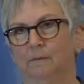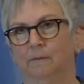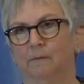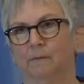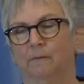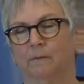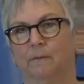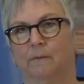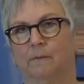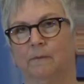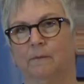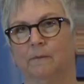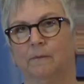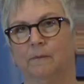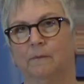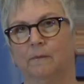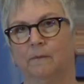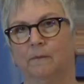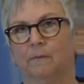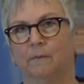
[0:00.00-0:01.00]

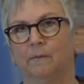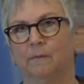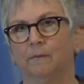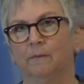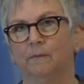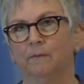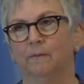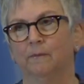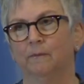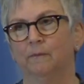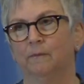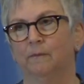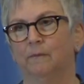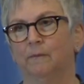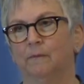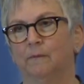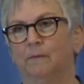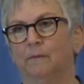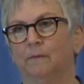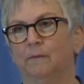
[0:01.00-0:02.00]

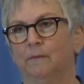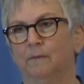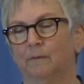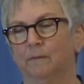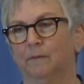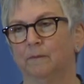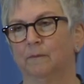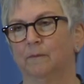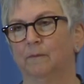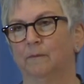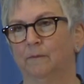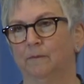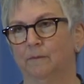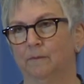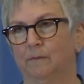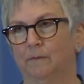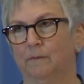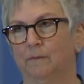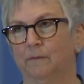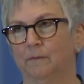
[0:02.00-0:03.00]

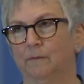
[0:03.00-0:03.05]
(silent)